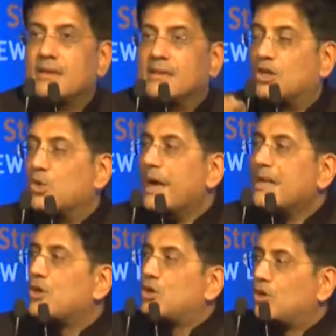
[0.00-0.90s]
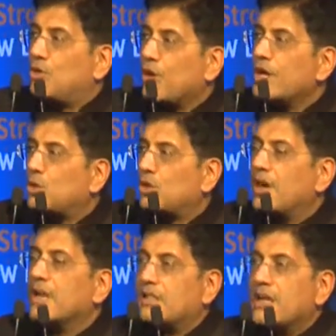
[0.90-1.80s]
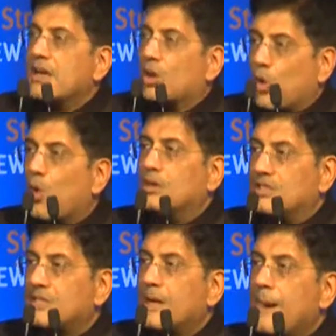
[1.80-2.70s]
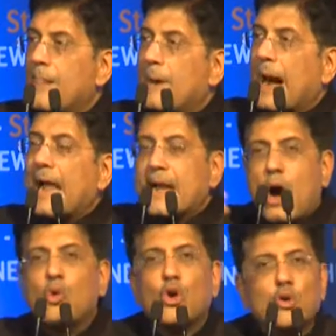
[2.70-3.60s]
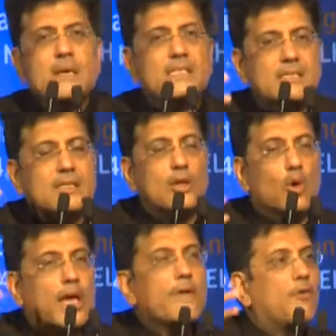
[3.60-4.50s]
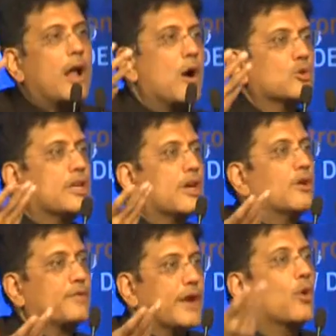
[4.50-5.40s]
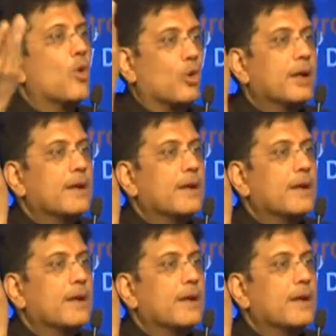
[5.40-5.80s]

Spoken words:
The 23 to 33-year-olds are now going to be looking for housing of their own.